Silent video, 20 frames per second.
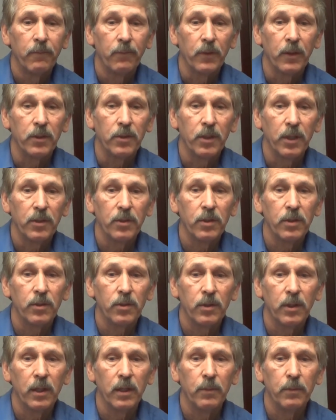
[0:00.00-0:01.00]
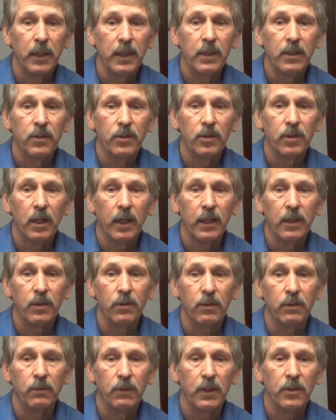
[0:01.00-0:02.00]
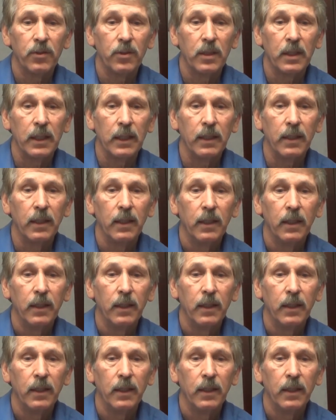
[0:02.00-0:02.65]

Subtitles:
The Justice Center may decide to investigate